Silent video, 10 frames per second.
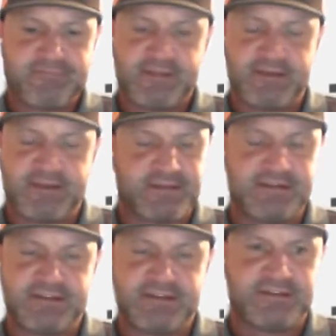was like,
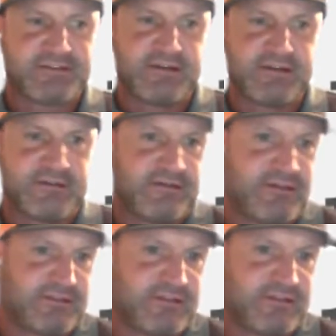"Geez, so
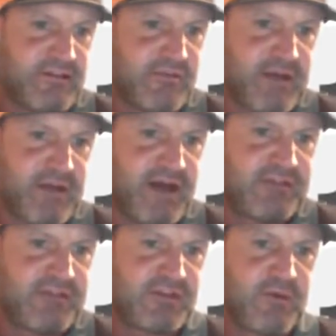this is the love of my
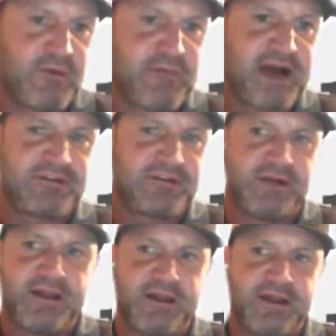life." So I went back to it.